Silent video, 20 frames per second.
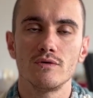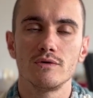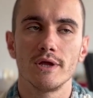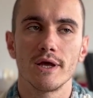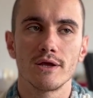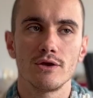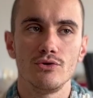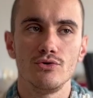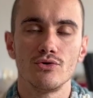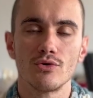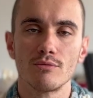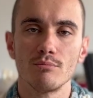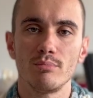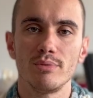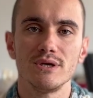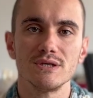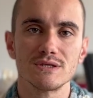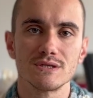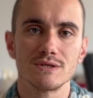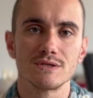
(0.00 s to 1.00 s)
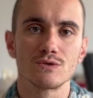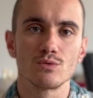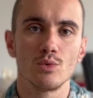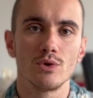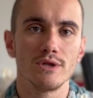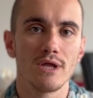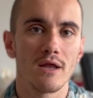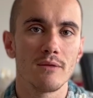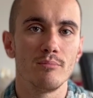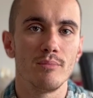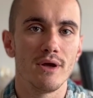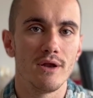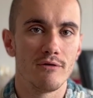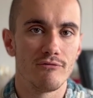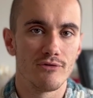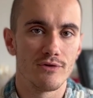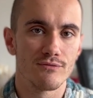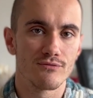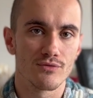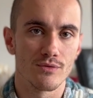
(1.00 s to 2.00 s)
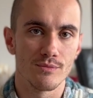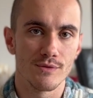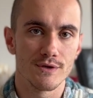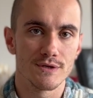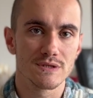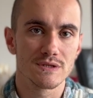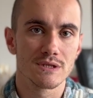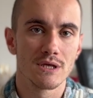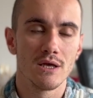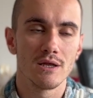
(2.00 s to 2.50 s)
like your business will not benefit from this.